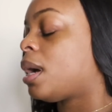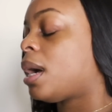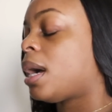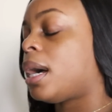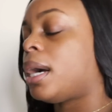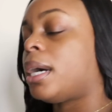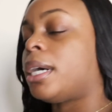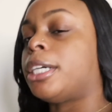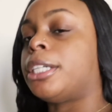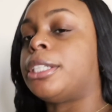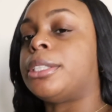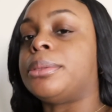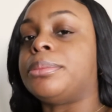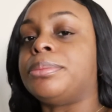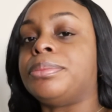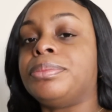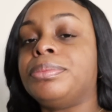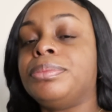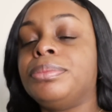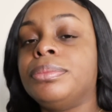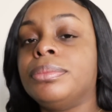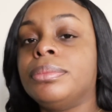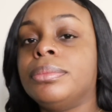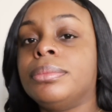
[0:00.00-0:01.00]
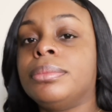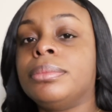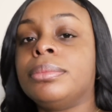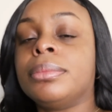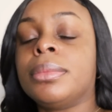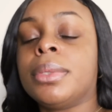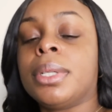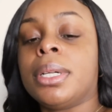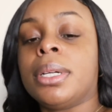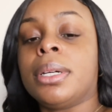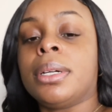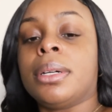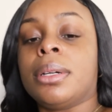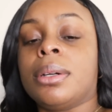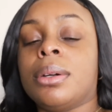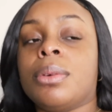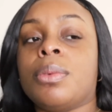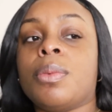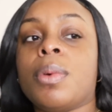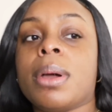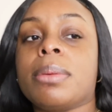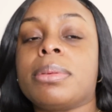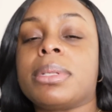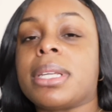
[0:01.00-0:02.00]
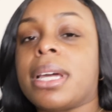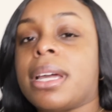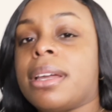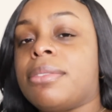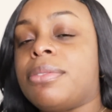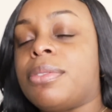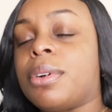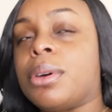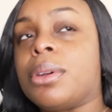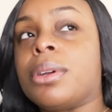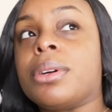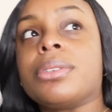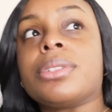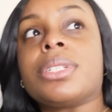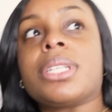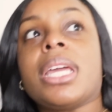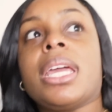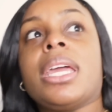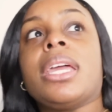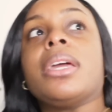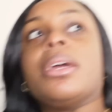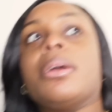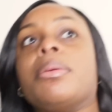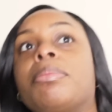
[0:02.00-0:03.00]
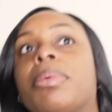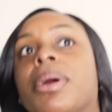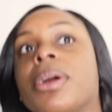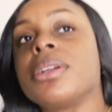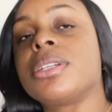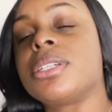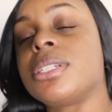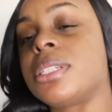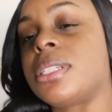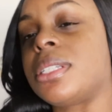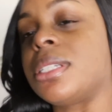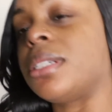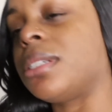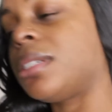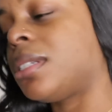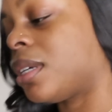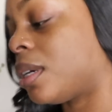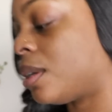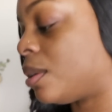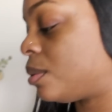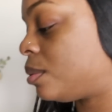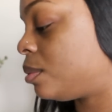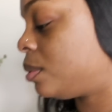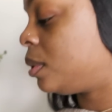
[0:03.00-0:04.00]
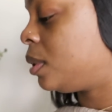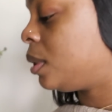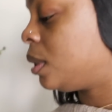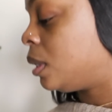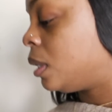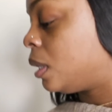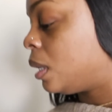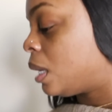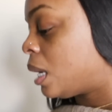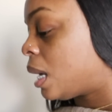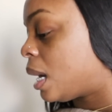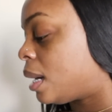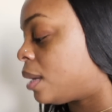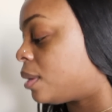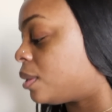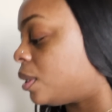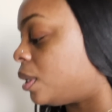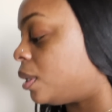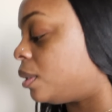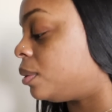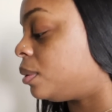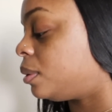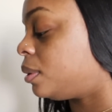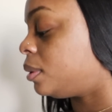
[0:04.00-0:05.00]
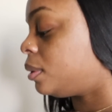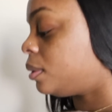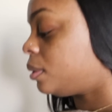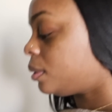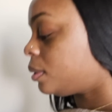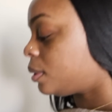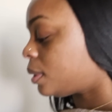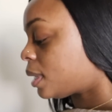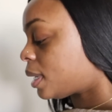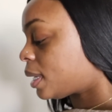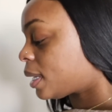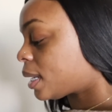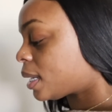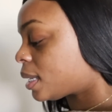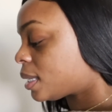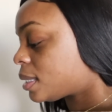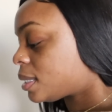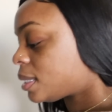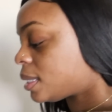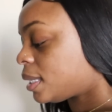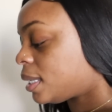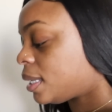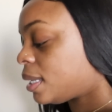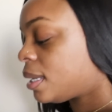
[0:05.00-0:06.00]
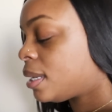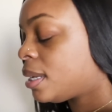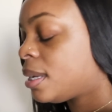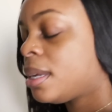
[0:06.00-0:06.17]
um, website photos and purchases. So I don't know. I gotta see.